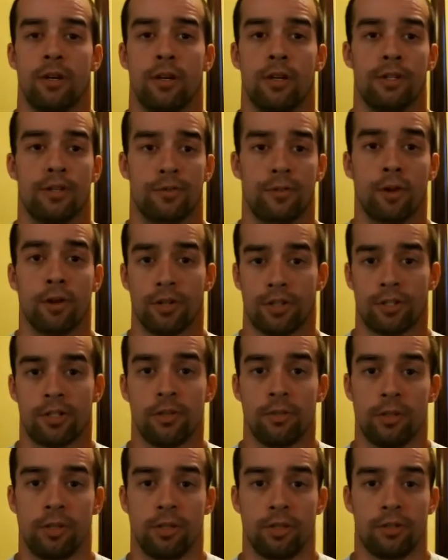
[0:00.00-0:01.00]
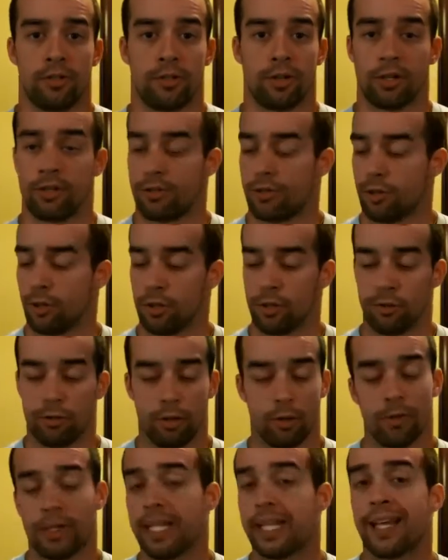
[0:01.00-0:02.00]
As far as stimulants are concerned, you
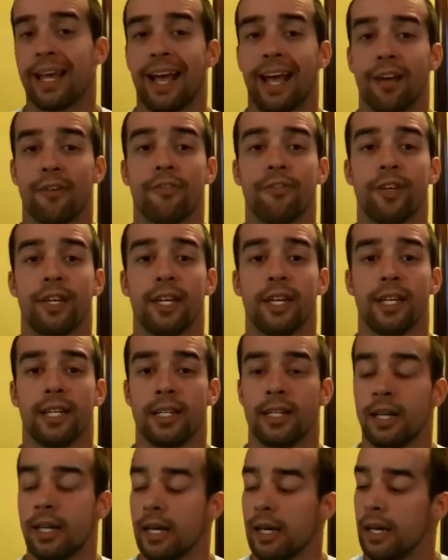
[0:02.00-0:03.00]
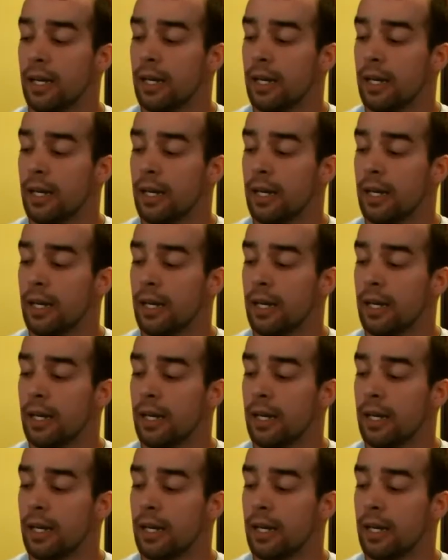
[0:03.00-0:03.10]
don't need caffeine.